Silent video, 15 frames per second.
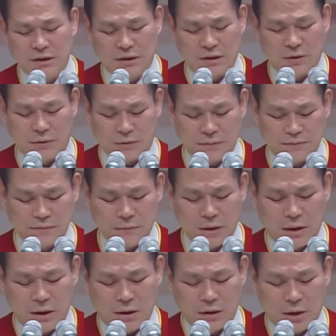Furthermore,
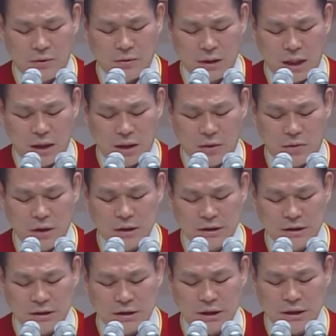it is prophesied
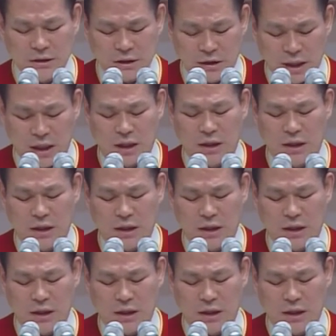in Psalms.